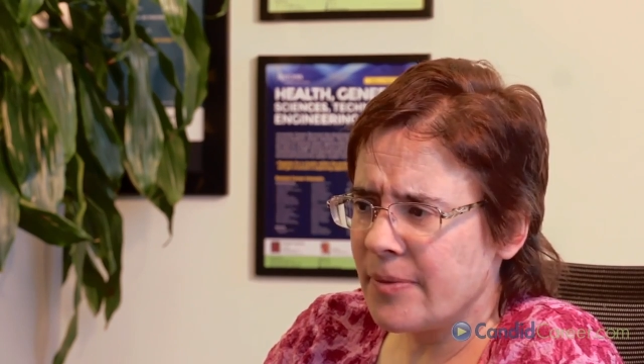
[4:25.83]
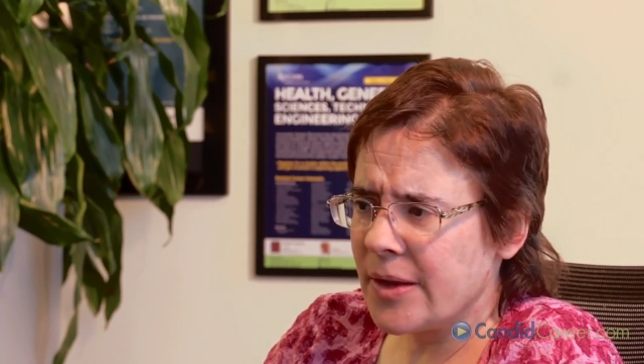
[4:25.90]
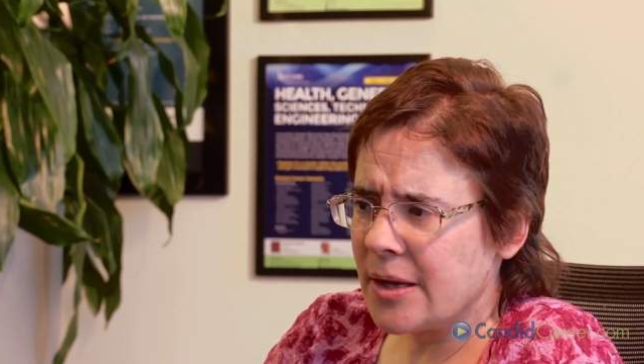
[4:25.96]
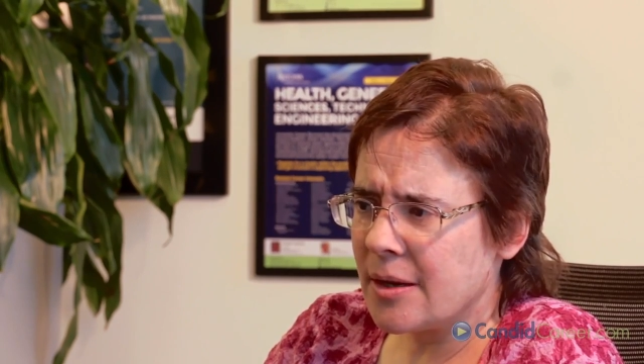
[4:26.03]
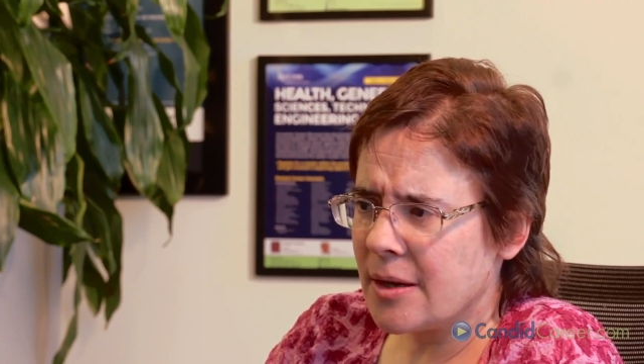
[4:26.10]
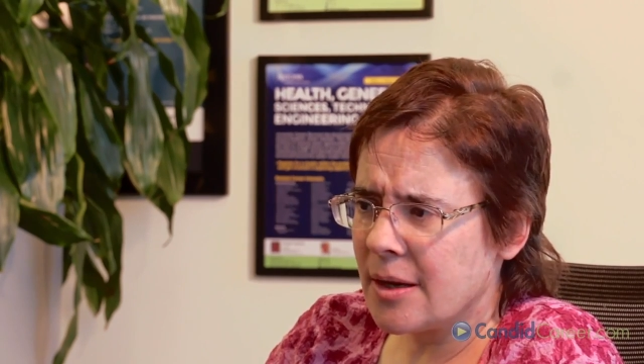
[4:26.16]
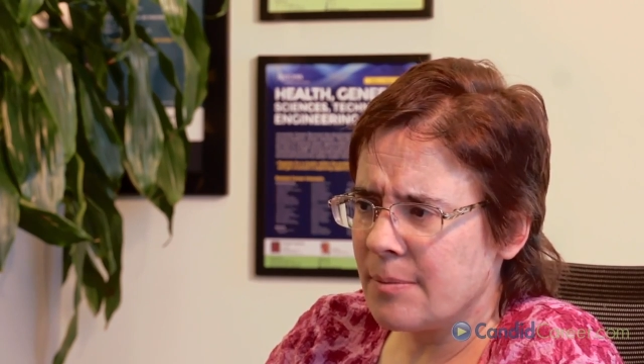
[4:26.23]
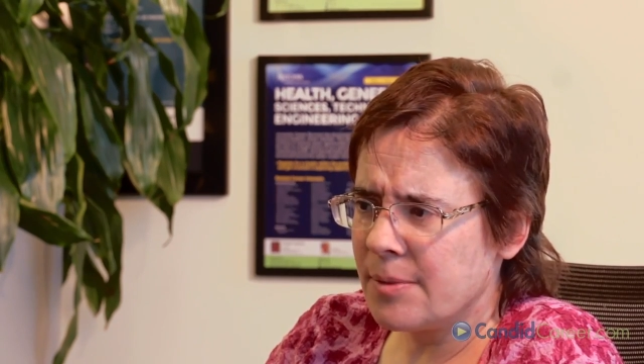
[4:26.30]

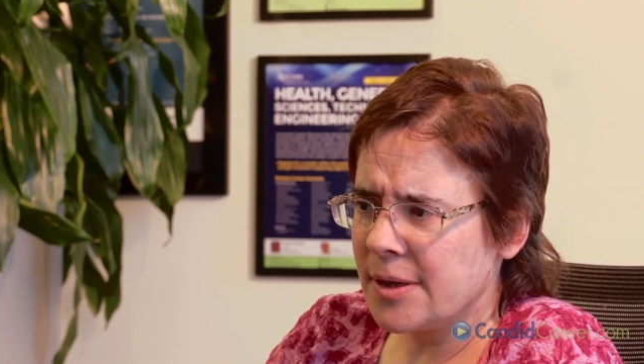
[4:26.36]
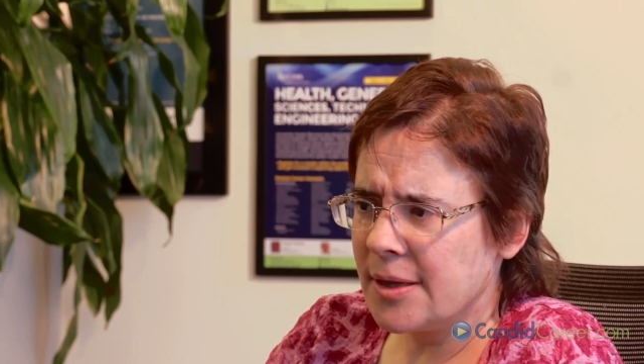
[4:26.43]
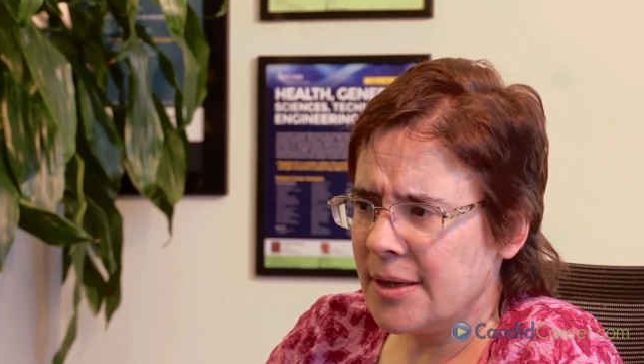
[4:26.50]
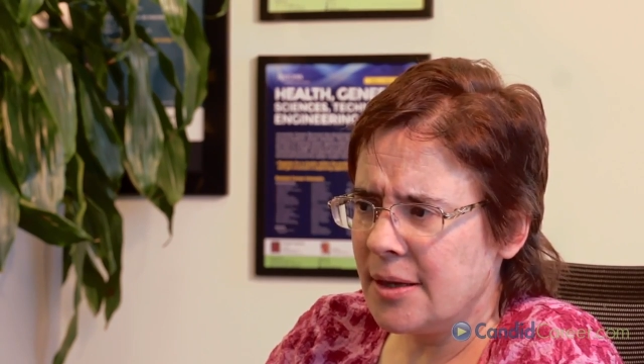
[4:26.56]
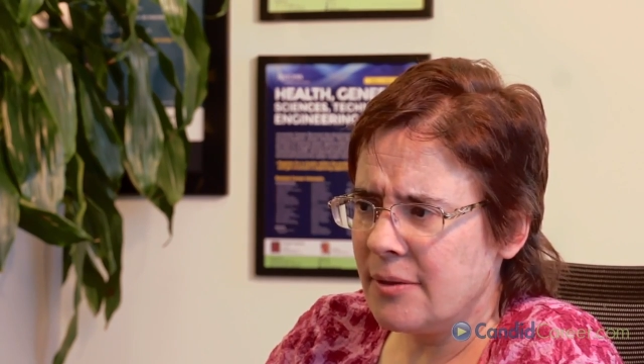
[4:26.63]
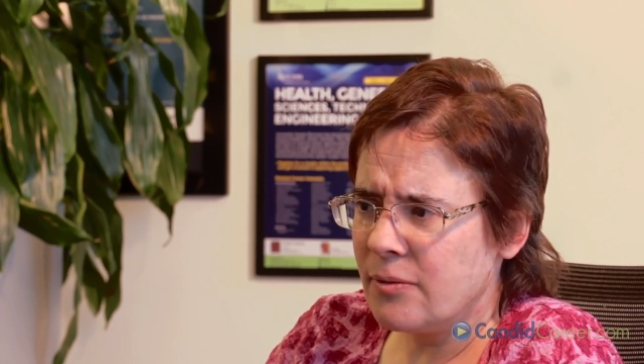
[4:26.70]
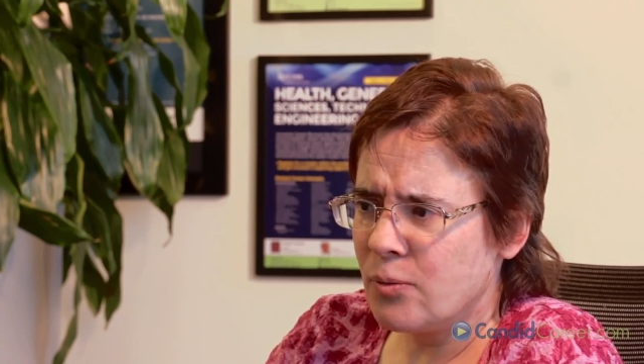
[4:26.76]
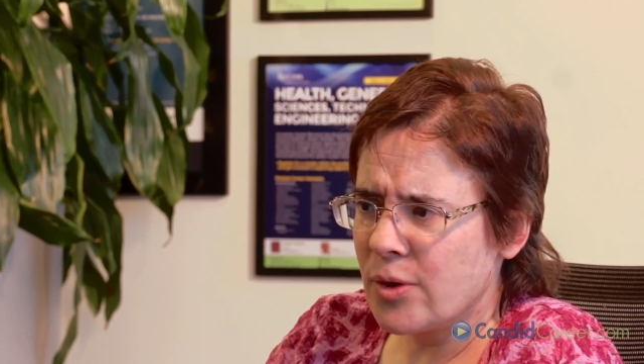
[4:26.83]
I
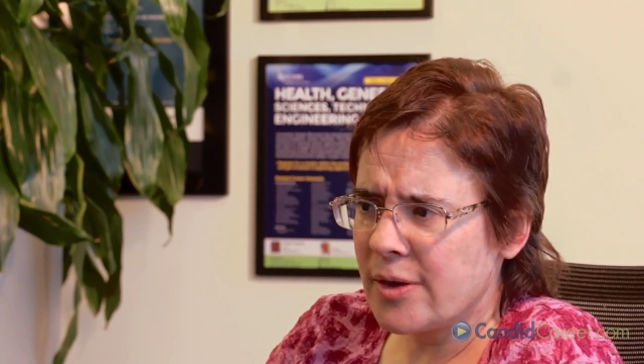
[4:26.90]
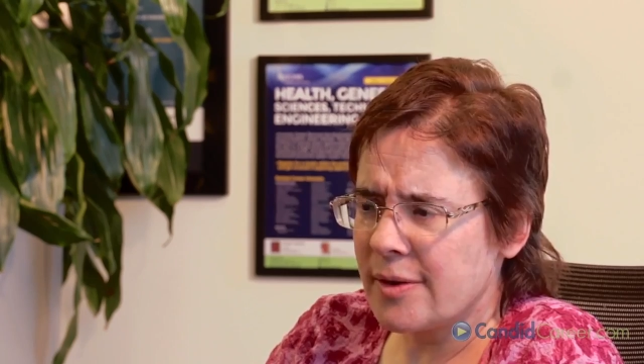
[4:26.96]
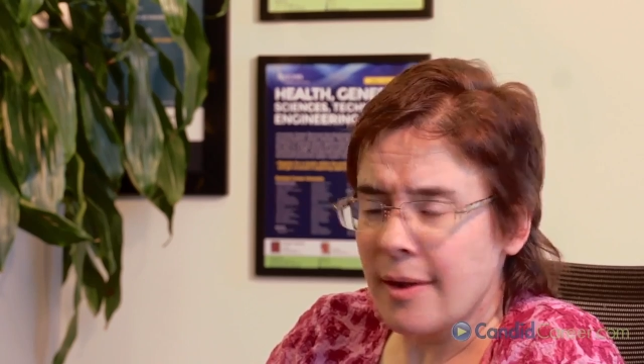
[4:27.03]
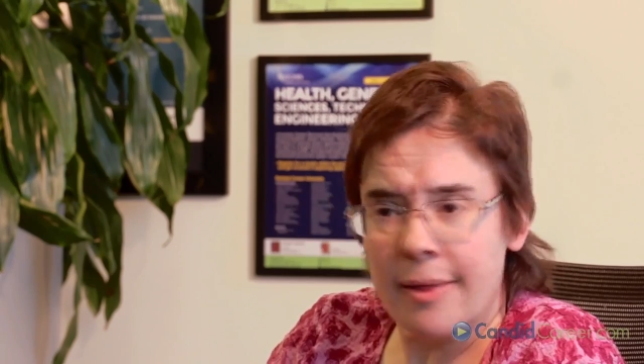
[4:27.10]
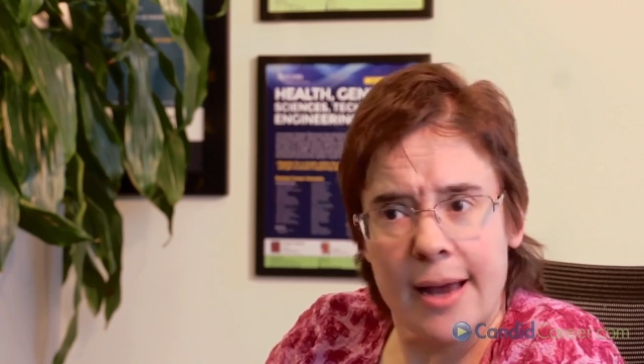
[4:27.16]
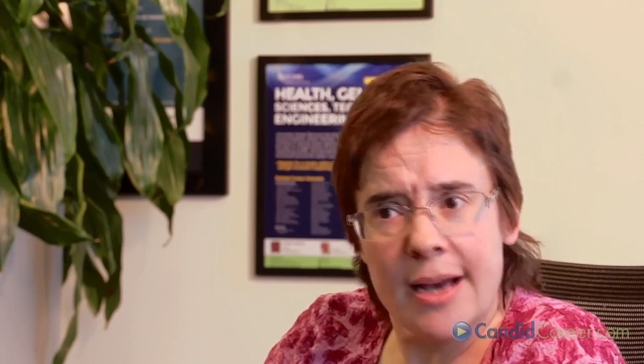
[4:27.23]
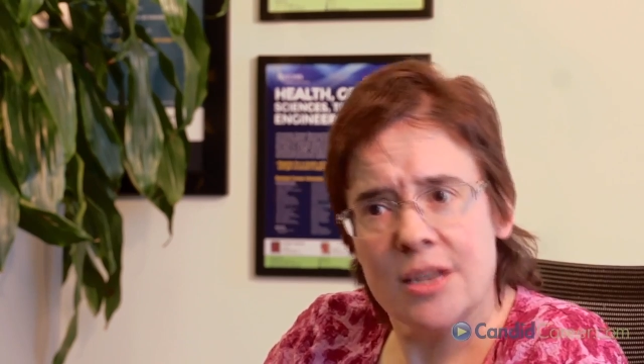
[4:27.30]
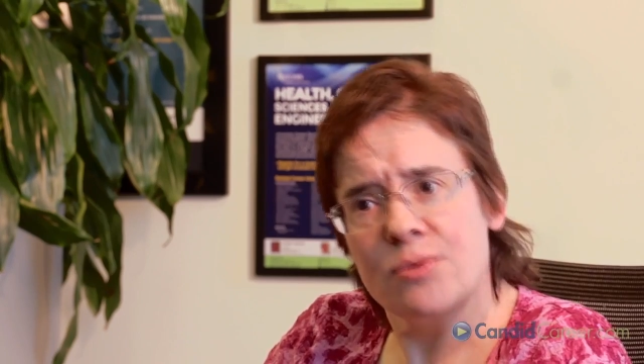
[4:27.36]
believe one of the
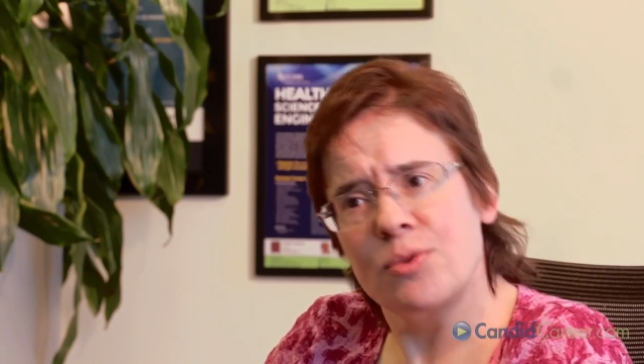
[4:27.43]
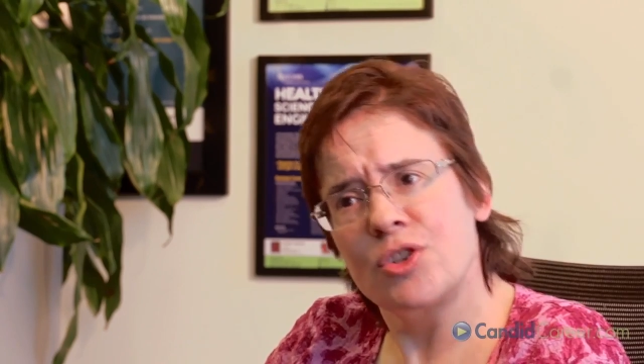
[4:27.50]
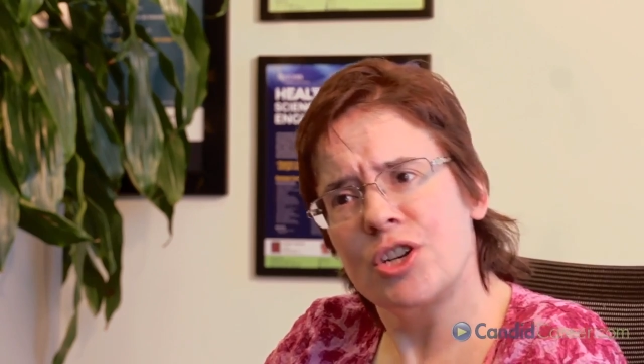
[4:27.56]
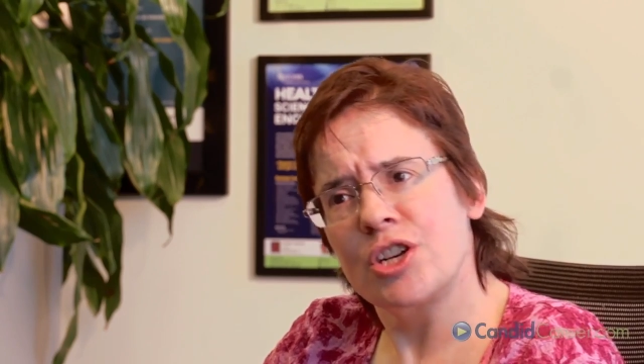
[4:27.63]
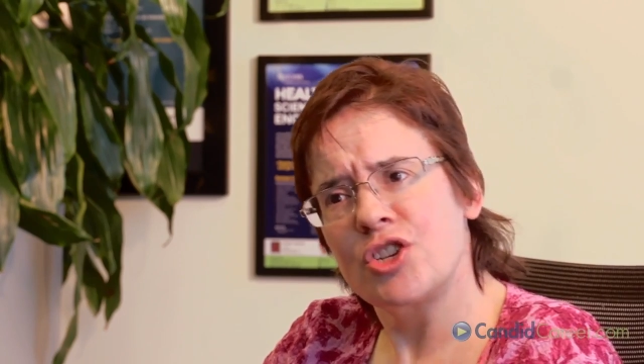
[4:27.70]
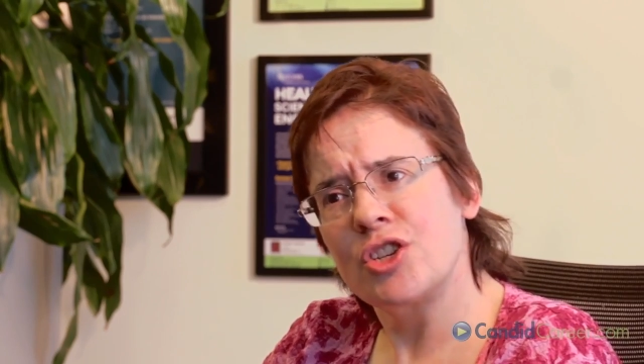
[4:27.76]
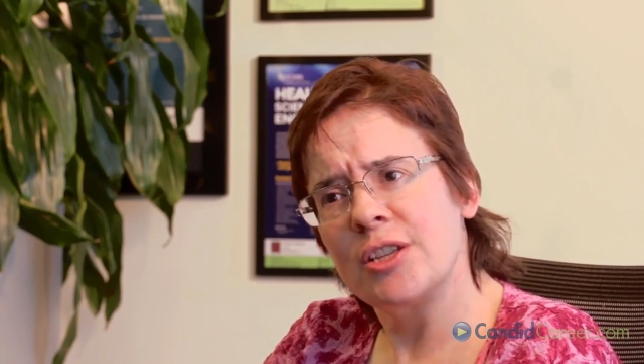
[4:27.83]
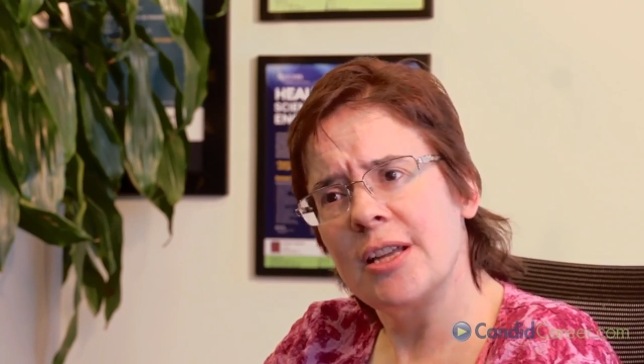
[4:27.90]
last
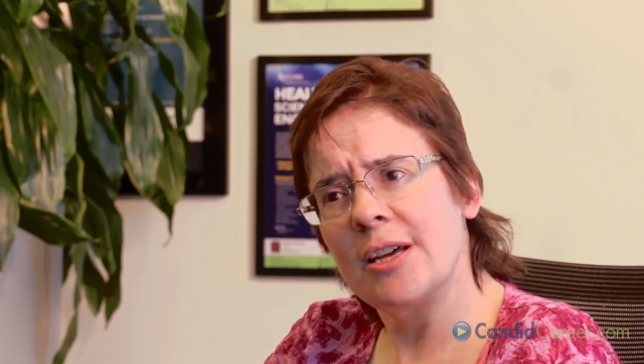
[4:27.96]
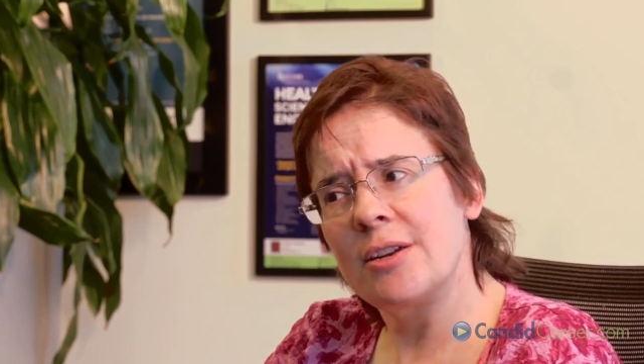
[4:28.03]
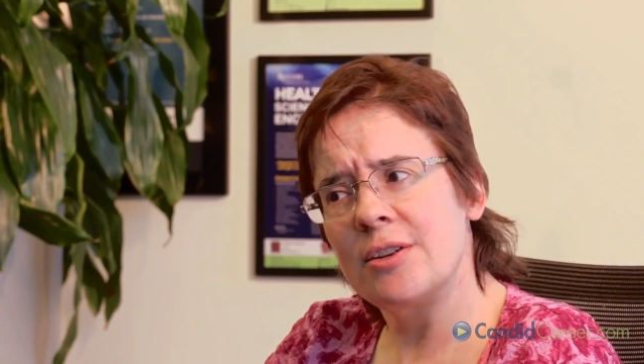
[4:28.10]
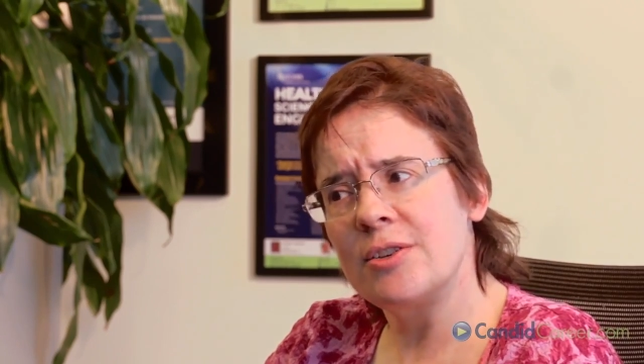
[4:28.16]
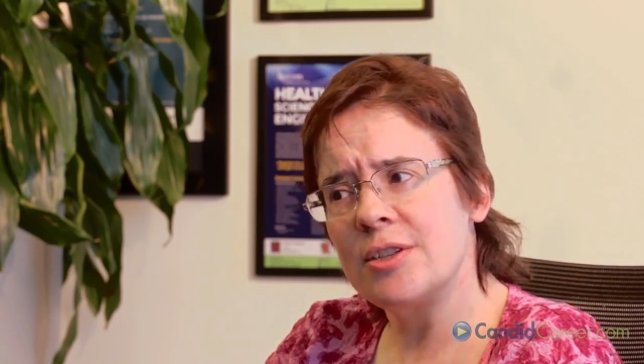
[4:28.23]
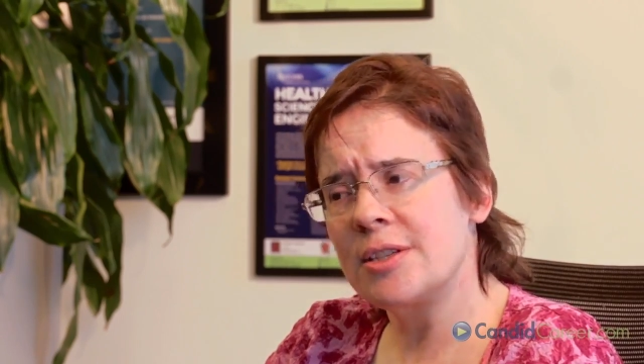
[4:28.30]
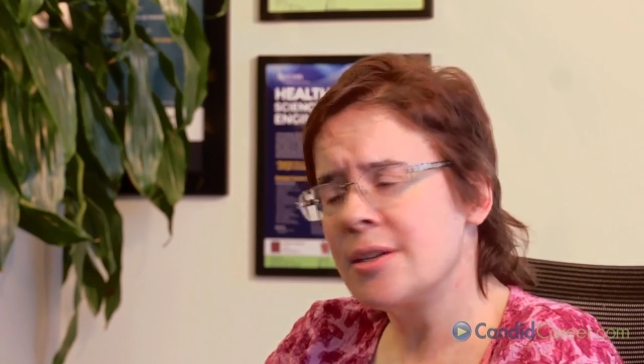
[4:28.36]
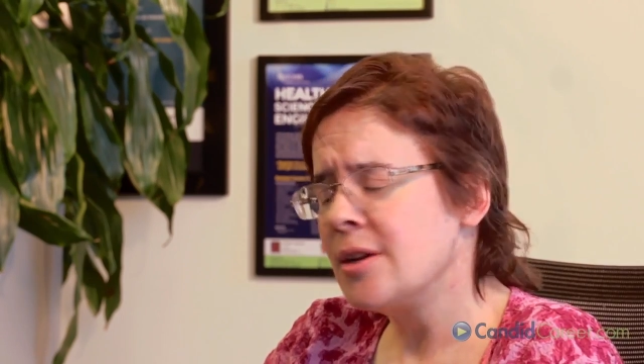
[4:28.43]
rejection
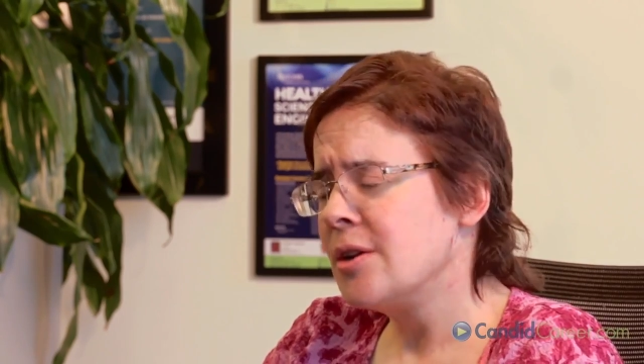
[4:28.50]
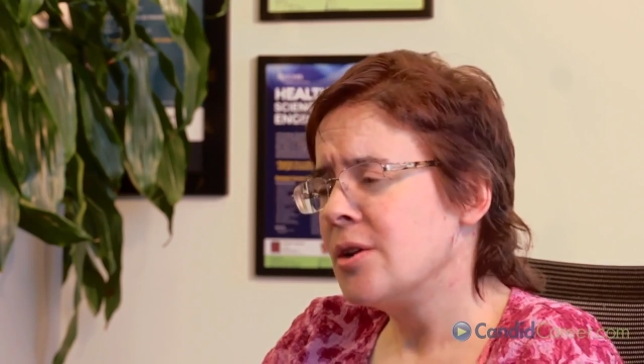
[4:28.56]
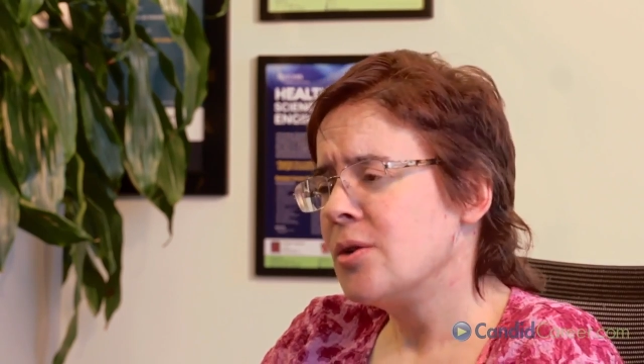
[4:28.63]
letters